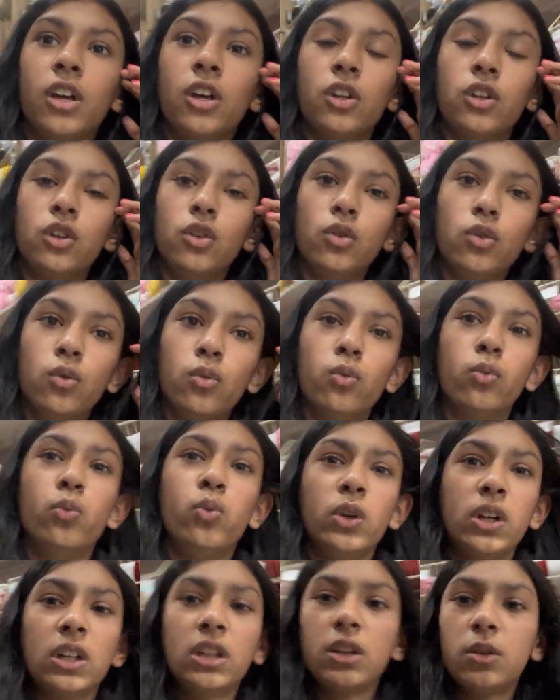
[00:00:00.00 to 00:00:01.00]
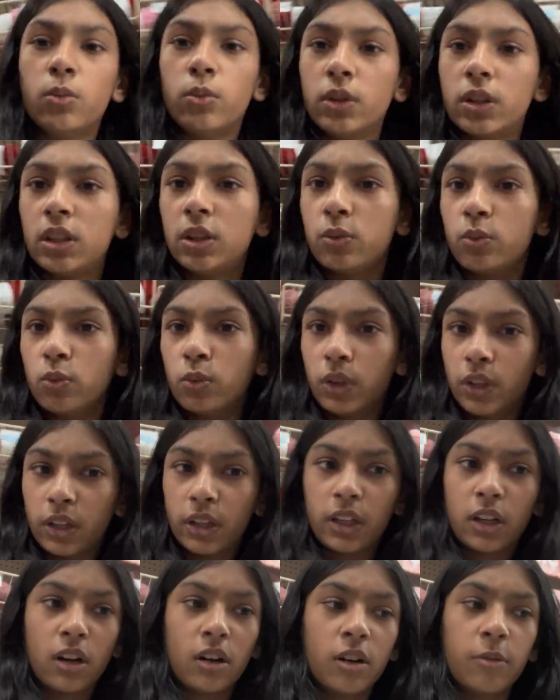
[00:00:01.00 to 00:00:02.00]
you
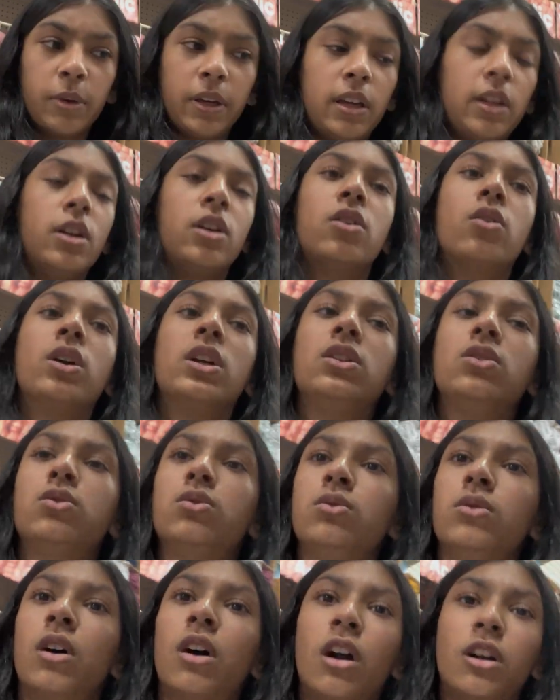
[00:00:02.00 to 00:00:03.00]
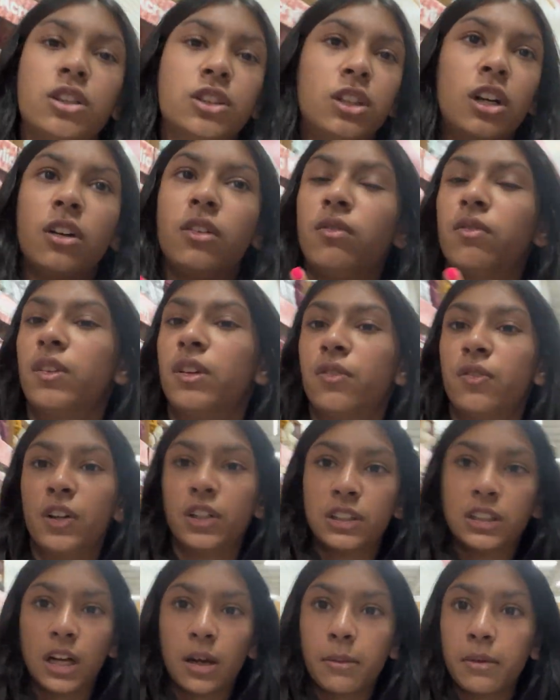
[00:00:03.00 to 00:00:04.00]
really are a beginner, or you are starting for the
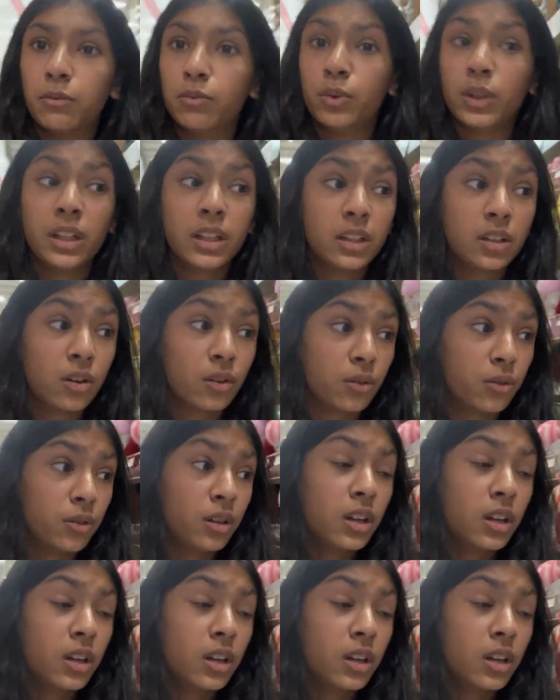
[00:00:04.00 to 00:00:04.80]
first time and really don't